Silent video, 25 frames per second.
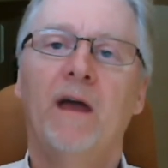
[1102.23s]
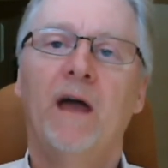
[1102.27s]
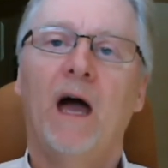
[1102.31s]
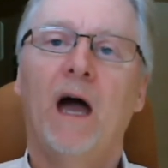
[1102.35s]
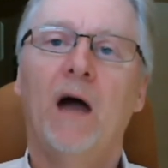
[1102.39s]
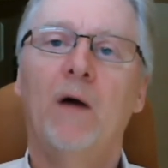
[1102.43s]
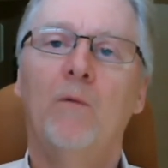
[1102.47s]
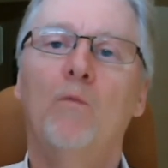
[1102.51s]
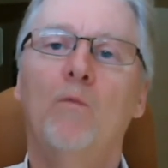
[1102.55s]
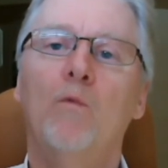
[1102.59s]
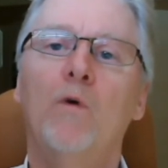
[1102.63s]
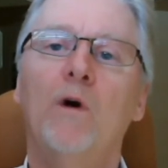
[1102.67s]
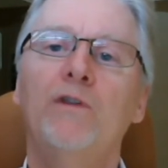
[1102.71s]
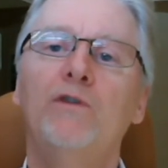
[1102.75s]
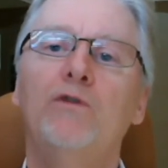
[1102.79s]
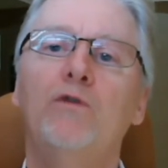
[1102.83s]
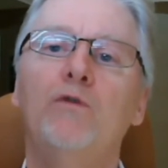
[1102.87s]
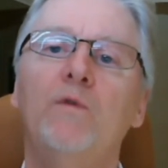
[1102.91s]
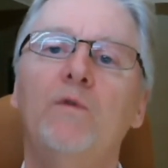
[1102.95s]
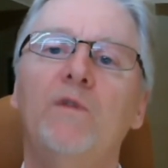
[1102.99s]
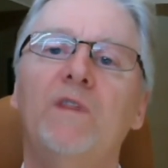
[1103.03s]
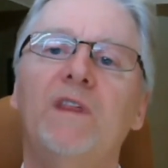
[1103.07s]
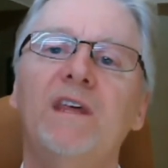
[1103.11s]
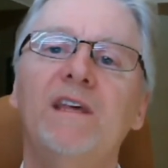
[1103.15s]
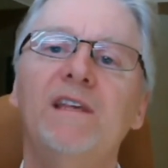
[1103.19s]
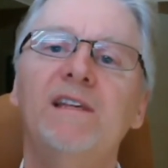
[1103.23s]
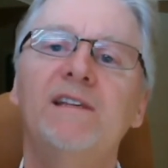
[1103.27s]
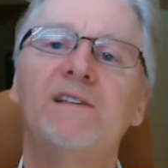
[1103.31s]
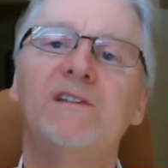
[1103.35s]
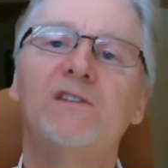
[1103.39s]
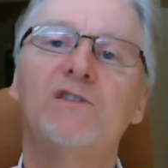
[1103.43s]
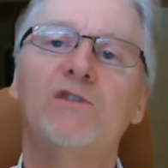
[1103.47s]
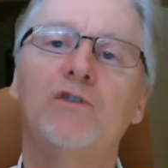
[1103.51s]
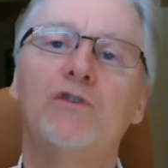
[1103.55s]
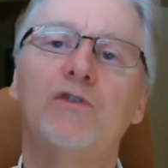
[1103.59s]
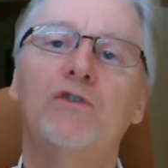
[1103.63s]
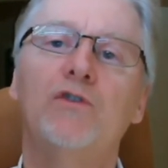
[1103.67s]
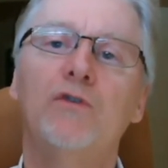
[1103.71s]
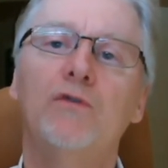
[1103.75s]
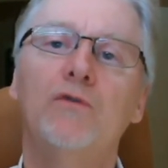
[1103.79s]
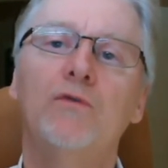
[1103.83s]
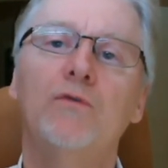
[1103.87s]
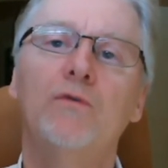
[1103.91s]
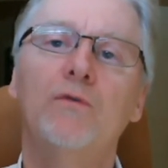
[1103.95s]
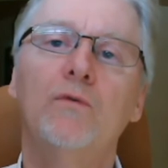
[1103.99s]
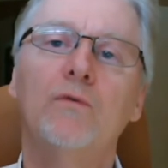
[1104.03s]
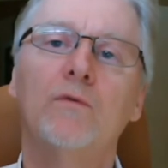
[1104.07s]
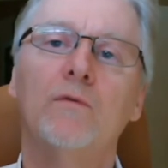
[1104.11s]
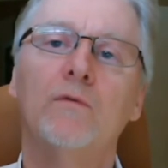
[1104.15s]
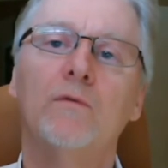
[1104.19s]
And what do these
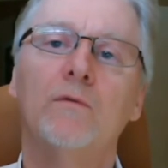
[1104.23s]
2,